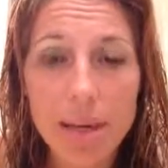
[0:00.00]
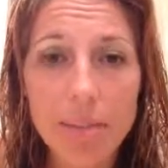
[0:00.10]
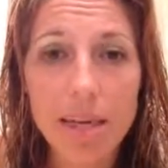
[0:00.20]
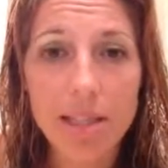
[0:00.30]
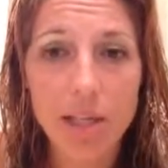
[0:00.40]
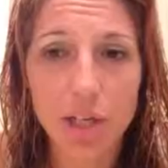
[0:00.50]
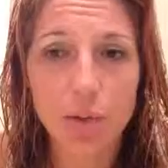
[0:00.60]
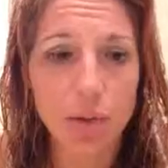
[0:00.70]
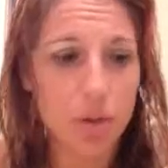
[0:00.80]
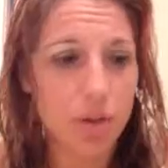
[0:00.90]
it makes a
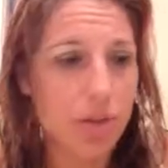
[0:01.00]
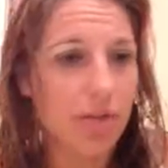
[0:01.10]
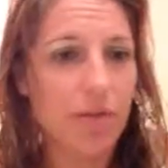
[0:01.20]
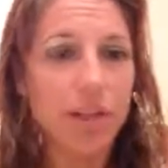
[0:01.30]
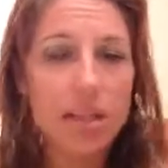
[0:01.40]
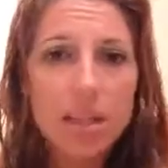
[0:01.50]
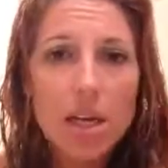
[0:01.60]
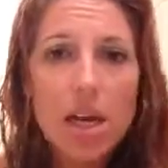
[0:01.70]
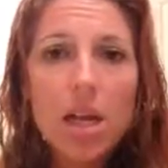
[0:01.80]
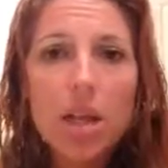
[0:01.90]
huge difference.
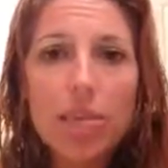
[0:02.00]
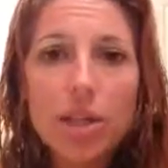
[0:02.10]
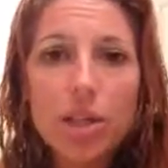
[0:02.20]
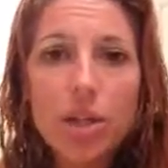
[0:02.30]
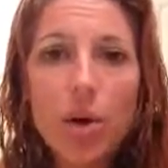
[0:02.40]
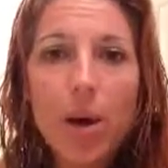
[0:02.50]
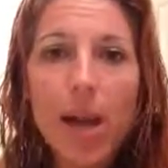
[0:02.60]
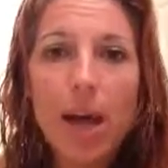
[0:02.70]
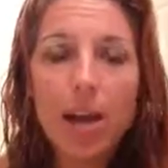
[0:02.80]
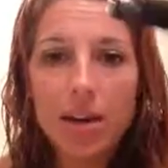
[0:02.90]
Let me just go
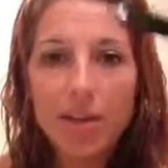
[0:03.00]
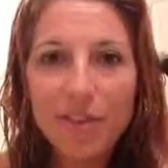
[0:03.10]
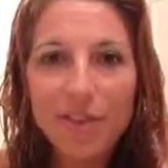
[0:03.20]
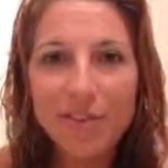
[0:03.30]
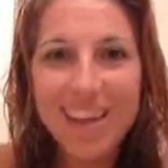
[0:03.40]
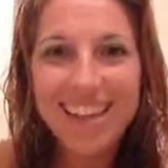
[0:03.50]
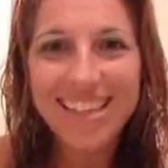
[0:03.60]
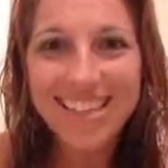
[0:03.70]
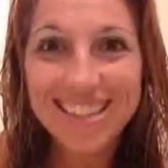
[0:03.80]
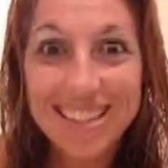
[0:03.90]
ahead for
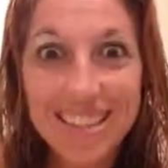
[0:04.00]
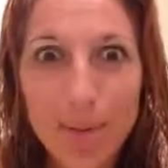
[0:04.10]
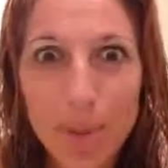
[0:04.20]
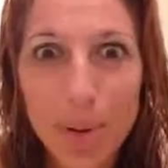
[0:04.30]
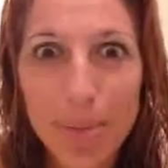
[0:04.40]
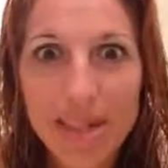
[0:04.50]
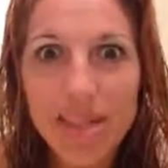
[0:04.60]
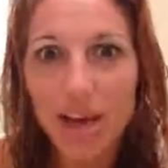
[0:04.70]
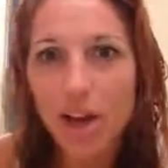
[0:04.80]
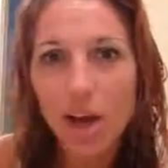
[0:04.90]
fun and put
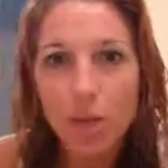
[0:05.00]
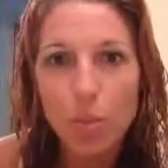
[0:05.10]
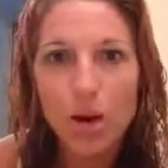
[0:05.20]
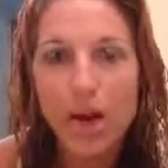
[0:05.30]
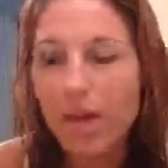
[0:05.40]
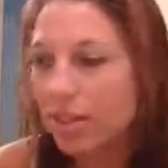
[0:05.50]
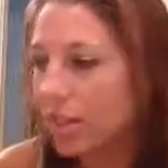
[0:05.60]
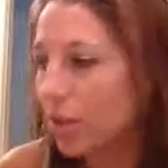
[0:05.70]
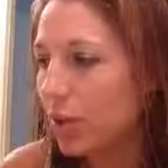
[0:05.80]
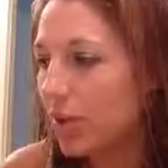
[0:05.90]
mascara on one eye
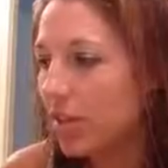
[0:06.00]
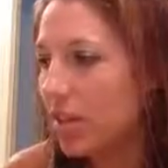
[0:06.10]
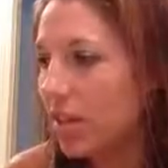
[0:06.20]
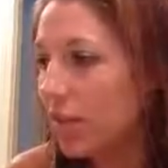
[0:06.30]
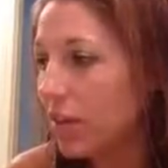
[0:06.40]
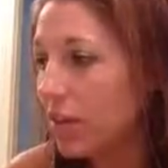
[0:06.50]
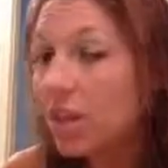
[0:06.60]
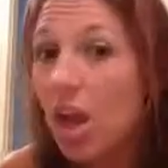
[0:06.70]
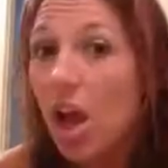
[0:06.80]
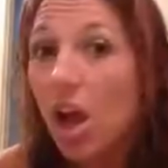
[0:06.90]
so you can see the
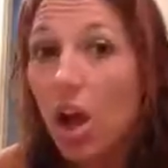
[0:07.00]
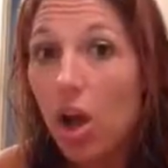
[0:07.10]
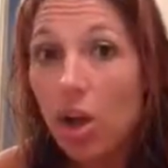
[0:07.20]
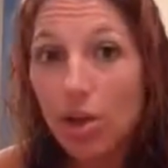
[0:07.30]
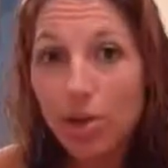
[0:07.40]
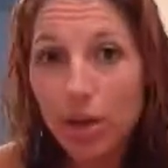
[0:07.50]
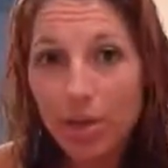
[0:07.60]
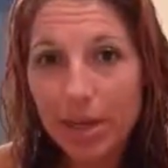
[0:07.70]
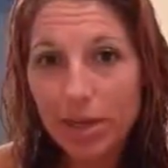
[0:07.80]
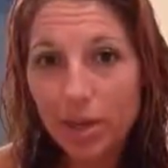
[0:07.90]
difference. Oh
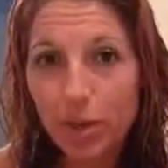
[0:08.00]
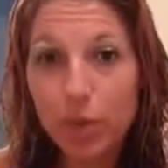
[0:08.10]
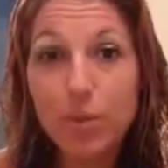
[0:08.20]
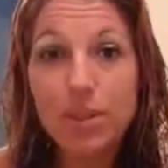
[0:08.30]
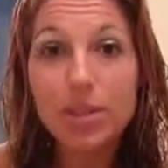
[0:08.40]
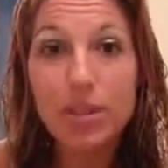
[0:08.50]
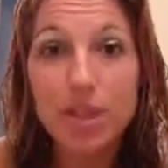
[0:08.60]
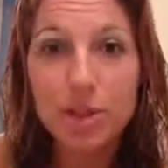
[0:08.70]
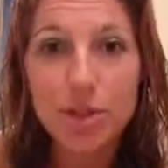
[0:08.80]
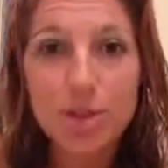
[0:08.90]
look, my 2-year-old wants a
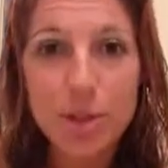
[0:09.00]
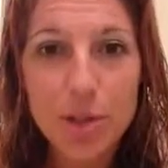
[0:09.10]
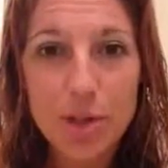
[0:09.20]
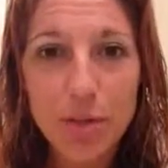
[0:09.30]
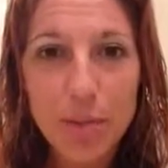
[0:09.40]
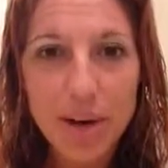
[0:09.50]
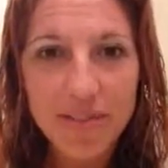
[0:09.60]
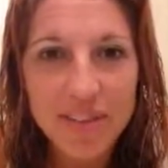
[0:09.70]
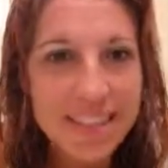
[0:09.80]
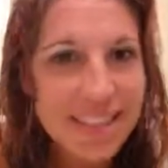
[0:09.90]
Rice Krispie treat for
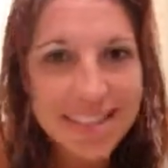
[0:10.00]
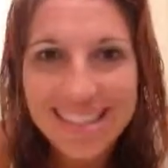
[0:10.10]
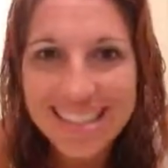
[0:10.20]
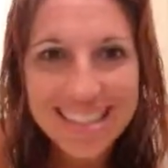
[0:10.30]
breakfast.